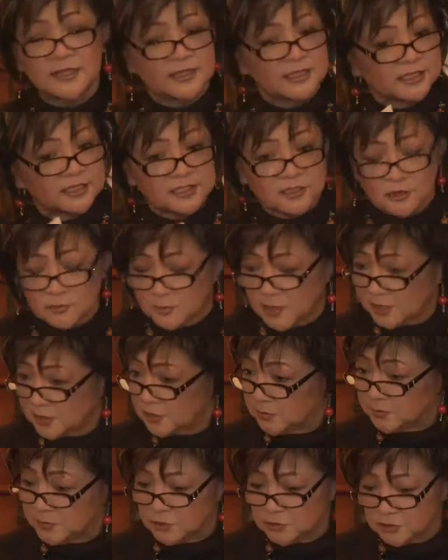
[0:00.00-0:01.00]
these are my
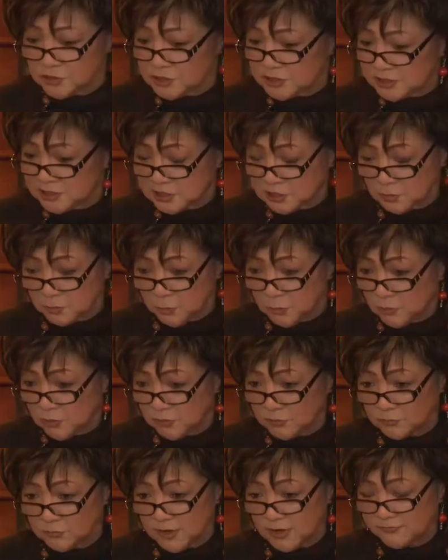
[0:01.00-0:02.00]
community
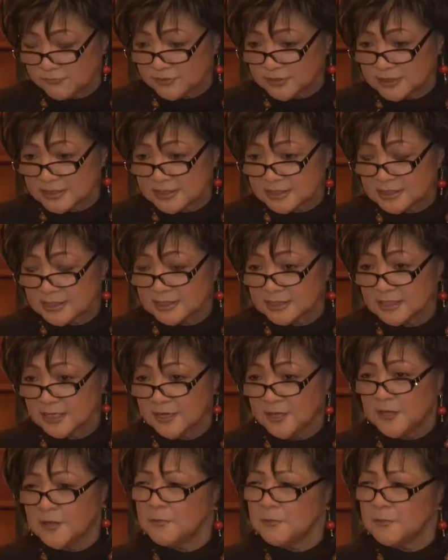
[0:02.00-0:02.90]
support references,